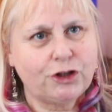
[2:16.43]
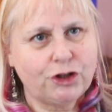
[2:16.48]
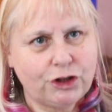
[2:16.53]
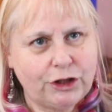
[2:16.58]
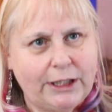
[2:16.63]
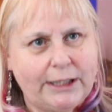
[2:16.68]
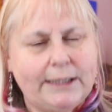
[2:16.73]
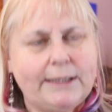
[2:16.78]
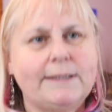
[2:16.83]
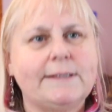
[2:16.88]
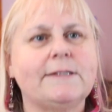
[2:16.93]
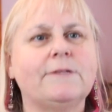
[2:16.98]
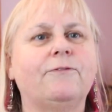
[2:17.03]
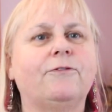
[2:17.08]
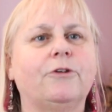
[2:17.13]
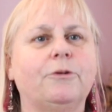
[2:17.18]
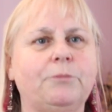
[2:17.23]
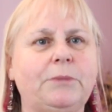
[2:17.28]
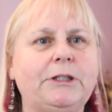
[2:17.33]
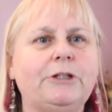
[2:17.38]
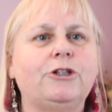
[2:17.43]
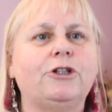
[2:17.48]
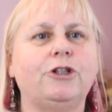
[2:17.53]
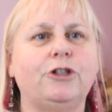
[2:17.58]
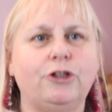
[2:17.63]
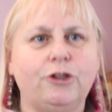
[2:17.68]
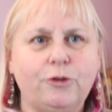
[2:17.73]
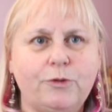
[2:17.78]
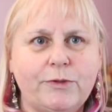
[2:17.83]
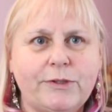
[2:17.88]
shades for me to
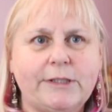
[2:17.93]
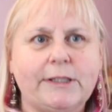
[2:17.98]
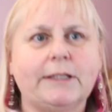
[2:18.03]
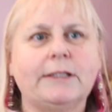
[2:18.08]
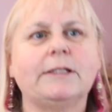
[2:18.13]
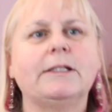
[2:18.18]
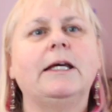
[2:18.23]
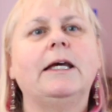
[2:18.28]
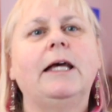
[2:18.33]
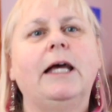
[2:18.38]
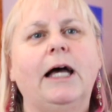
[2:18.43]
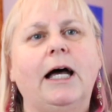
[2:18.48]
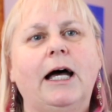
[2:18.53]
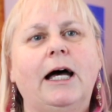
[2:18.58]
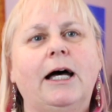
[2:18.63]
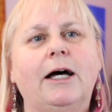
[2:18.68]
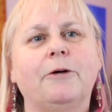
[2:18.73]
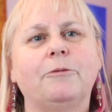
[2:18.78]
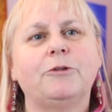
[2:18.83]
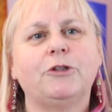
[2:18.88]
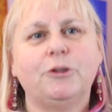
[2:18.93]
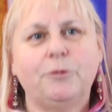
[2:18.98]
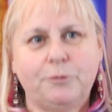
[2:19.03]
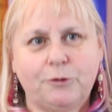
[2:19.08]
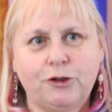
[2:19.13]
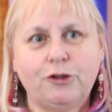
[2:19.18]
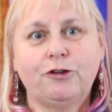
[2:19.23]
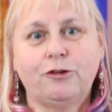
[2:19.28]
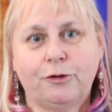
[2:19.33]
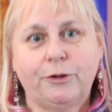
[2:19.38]
use it
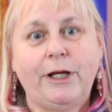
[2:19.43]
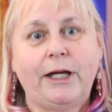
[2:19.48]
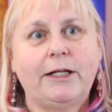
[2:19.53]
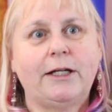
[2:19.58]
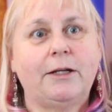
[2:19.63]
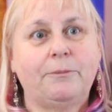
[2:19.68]
to create